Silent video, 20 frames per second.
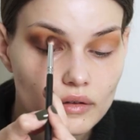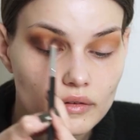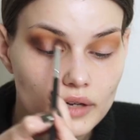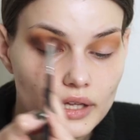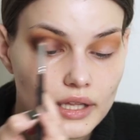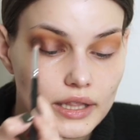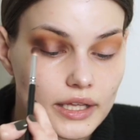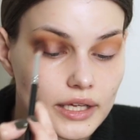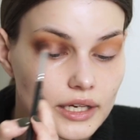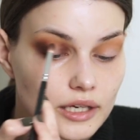
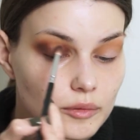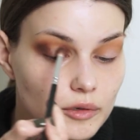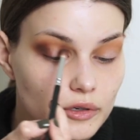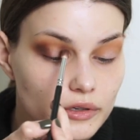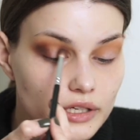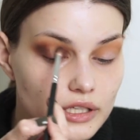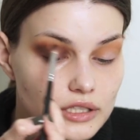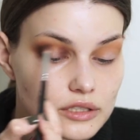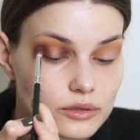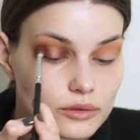And then I'm
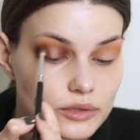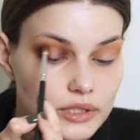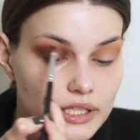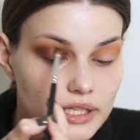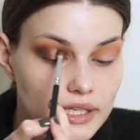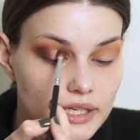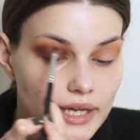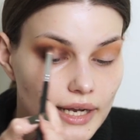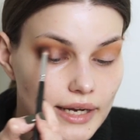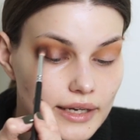going to
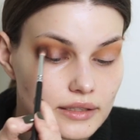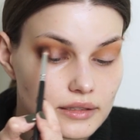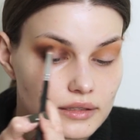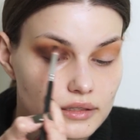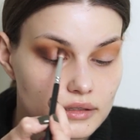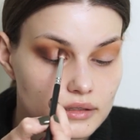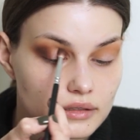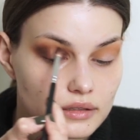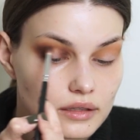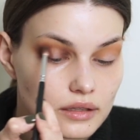
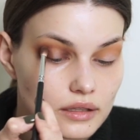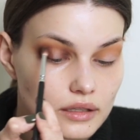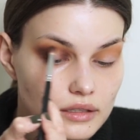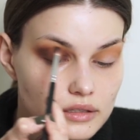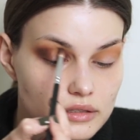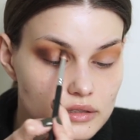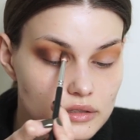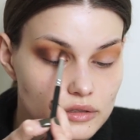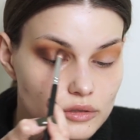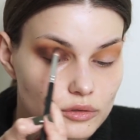connect
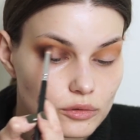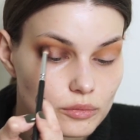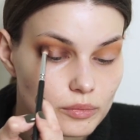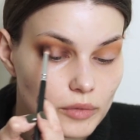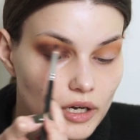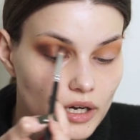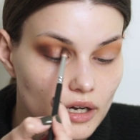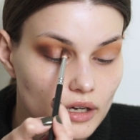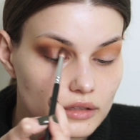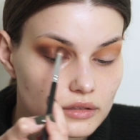these two
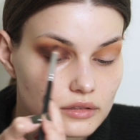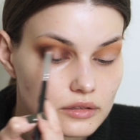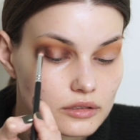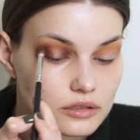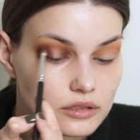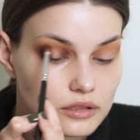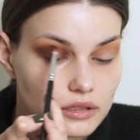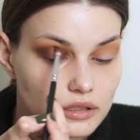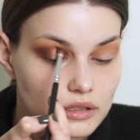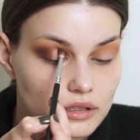
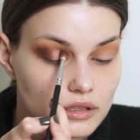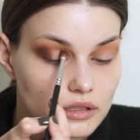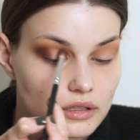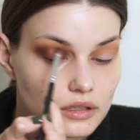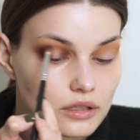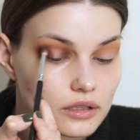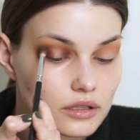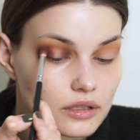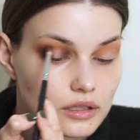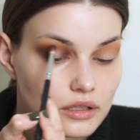parts.
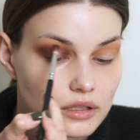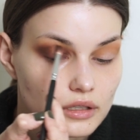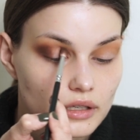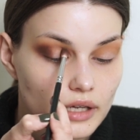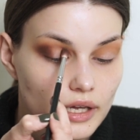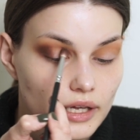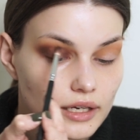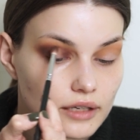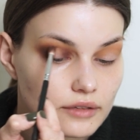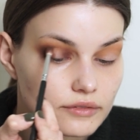
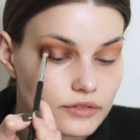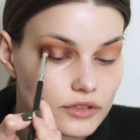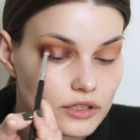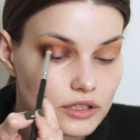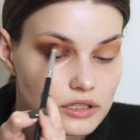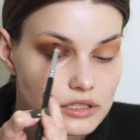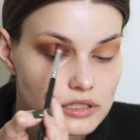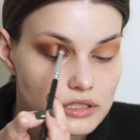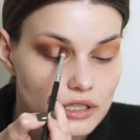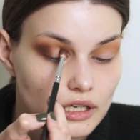And at
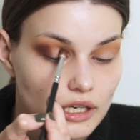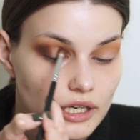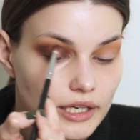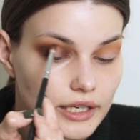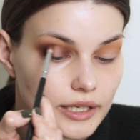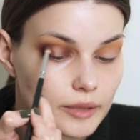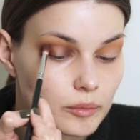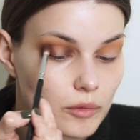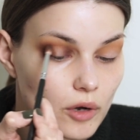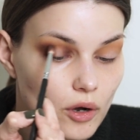first
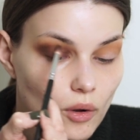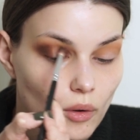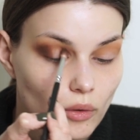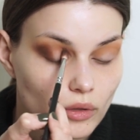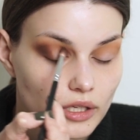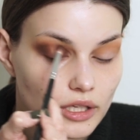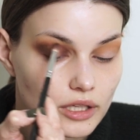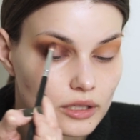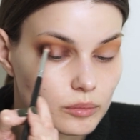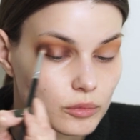I'm
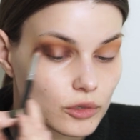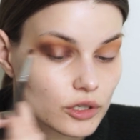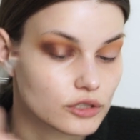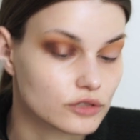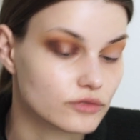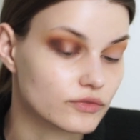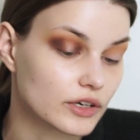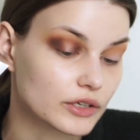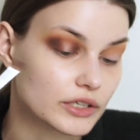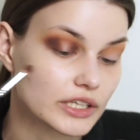holding the
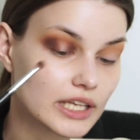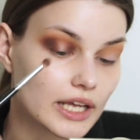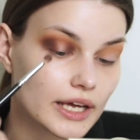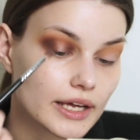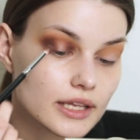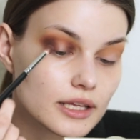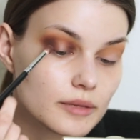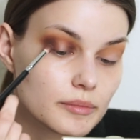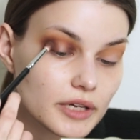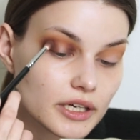brush very
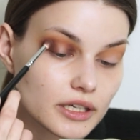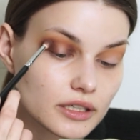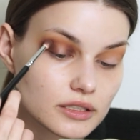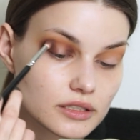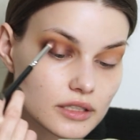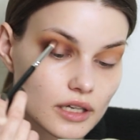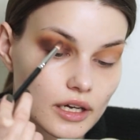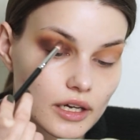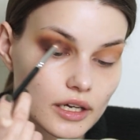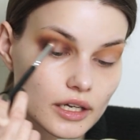lightly,
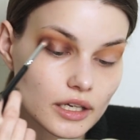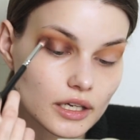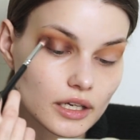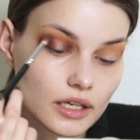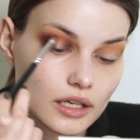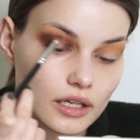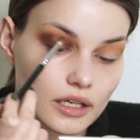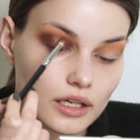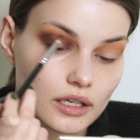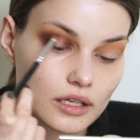because
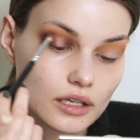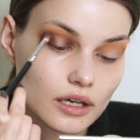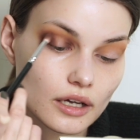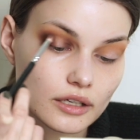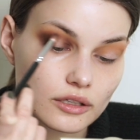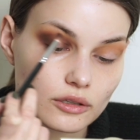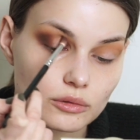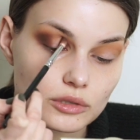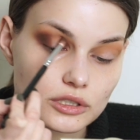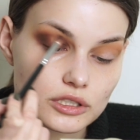I
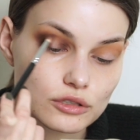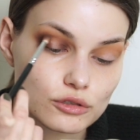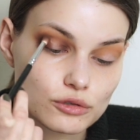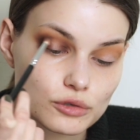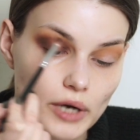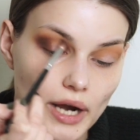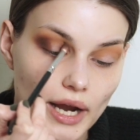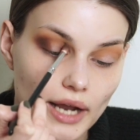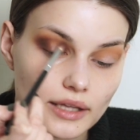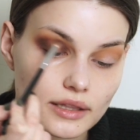don't want to
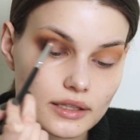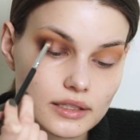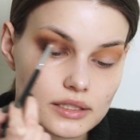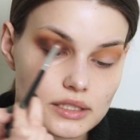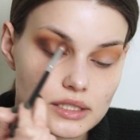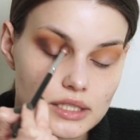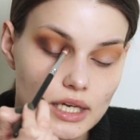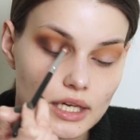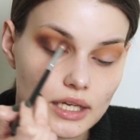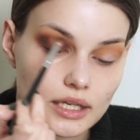drag the
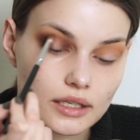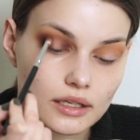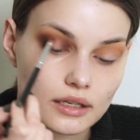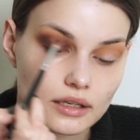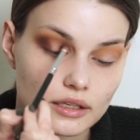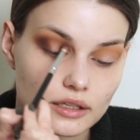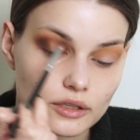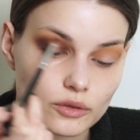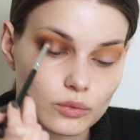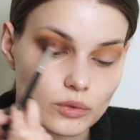skin.
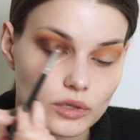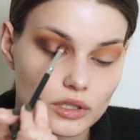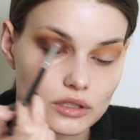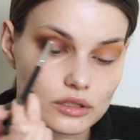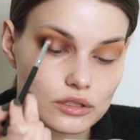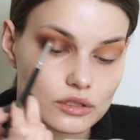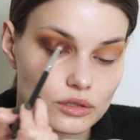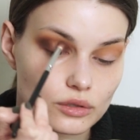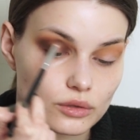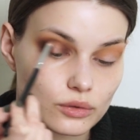I don't
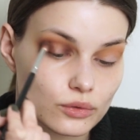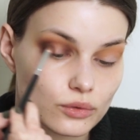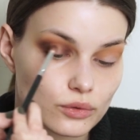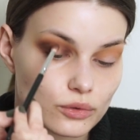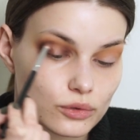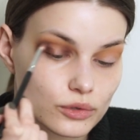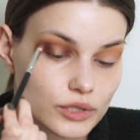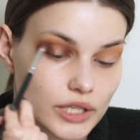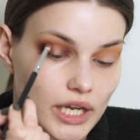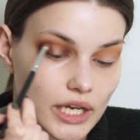want to
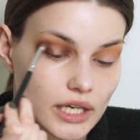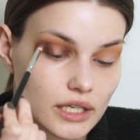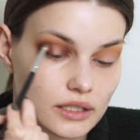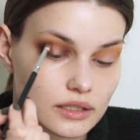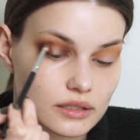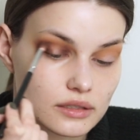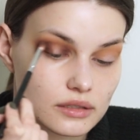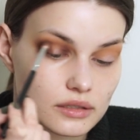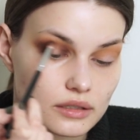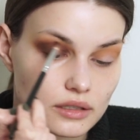
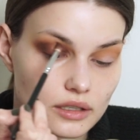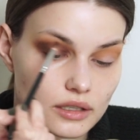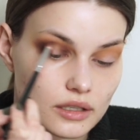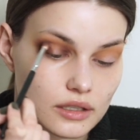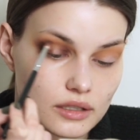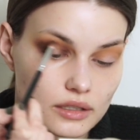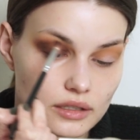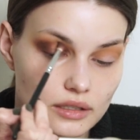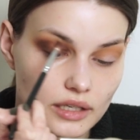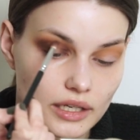create
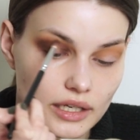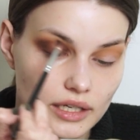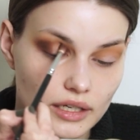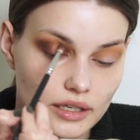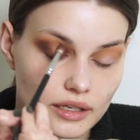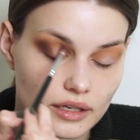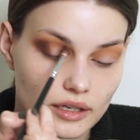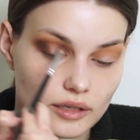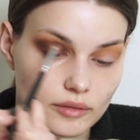like